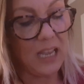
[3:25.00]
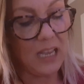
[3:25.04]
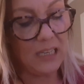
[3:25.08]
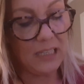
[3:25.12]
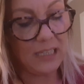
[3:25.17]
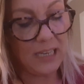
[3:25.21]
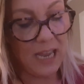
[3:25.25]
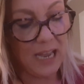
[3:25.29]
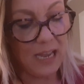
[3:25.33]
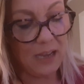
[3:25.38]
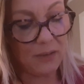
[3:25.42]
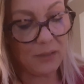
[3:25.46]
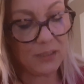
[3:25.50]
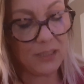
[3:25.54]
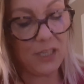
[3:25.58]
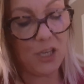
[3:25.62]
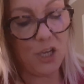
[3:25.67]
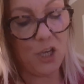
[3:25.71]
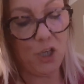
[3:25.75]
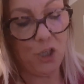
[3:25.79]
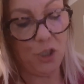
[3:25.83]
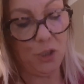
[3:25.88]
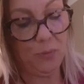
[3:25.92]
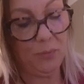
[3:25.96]
and how to
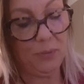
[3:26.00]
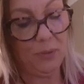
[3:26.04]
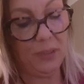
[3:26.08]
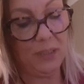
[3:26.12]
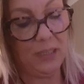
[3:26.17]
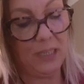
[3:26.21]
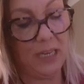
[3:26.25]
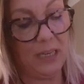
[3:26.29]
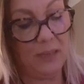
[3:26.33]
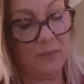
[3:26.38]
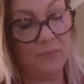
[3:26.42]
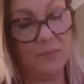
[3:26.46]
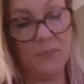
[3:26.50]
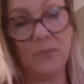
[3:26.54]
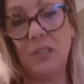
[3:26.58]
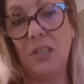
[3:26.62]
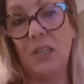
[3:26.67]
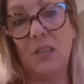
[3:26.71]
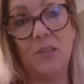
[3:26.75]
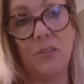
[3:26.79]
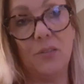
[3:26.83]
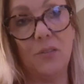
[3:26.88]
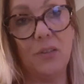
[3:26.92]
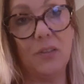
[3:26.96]
open it.
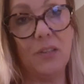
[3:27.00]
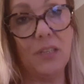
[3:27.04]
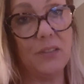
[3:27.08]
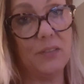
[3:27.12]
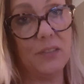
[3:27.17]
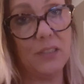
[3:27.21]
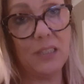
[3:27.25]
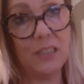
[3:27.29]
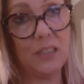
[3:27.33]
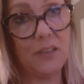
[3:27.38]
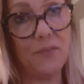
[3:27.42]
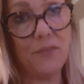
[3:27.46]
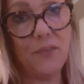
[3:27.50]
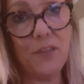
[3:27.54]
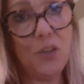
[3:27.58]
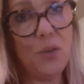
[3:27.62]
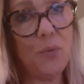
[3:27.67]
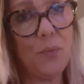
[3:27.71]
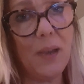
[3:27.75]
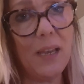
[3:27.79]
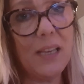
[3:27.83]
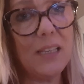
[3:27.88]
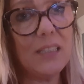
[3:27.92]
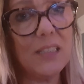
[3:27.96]
So, there's a few
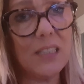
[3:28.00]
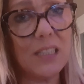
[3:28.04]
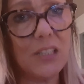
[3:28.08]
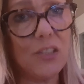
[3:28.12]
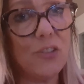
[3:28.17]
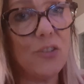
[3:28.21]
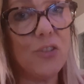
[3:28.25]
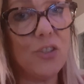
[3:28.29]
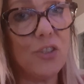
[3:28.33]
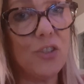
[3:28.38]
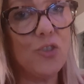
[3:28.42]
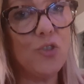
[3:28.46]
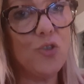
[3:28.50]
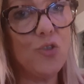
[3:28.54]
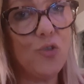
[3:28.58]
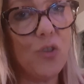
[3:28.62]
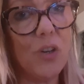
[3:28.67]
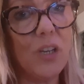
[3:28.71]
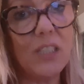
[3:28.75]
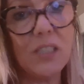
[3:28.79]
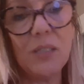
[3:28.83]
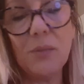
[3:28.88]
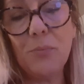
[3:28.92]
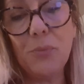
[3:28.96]
ways that you can
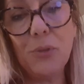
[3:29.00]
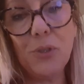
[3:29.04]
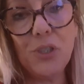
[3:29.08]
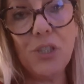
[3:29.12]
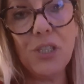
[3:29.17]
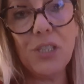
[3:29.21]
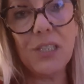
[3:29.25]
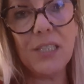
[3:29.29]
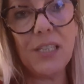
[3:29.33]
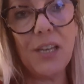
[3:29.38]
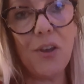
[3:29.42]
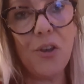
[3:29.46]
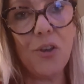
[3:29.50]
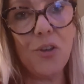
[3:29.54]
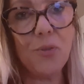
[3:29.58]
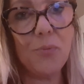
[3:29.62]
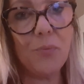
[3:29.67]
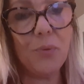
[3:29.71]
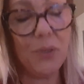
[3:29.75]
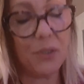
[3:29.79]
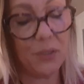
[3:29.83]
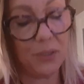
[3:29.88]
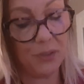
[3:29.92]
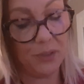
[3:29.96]
try to push it to
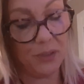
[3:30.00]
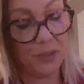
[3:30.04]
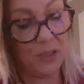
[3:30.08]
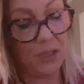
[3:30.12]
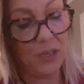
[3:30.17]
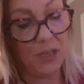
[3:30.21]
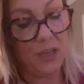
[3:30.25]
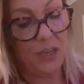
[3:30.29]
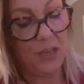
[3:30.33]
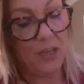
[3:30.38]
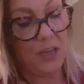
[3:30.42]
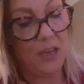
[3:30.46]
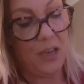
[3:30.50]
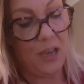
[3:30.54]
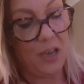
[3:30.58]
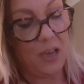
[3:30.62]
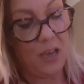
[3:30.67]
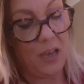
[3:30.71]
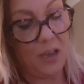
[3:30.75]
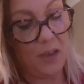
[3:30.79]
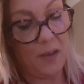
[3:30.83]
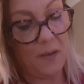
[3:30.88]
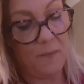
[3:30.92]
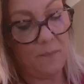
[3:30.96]
open.
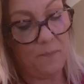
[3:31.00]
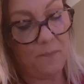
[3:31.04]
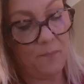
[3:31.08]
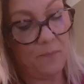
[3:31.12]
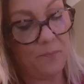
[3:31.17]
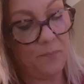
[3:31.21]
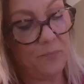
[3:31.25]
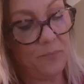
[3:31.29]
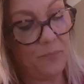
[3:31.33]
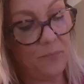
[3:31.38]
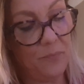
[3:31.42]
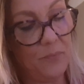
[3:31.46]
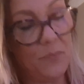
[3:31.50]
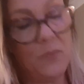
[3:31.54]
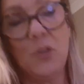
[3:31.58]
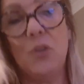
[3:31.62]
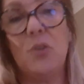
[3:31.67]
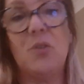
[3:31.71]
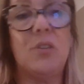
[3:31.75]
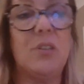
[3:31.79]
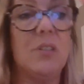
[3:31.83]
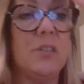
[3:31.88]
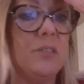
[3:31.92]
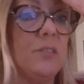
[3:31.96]
You
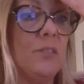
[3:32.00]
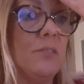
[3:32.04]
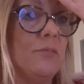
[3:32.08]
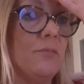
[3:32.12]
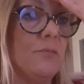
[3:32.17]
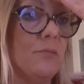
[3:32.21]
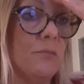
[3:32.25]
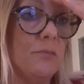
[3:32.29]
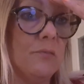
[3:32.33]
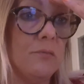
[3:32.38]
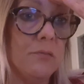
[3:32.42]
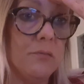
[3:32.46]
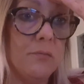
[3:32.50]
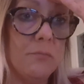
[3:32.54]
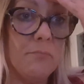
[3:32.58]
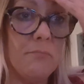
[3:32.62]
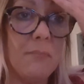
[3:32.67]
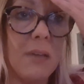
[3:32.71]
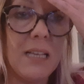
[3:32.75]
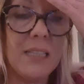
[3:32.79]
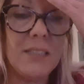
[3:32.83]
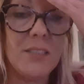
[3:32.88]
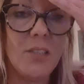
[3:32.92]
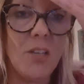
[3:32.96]
can
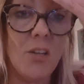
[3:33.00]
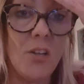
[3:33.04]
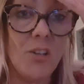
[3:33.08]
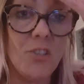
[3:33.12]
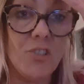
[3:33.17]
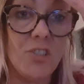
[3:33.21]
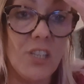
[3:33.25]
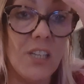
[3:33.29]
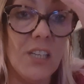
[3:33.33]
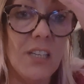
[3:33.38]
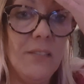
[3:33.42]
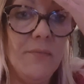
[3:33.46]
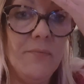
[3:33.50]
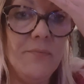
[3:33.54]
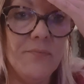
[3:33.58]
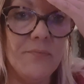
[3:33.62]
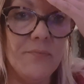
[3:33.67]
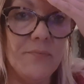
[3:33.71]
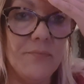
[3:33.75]
massage it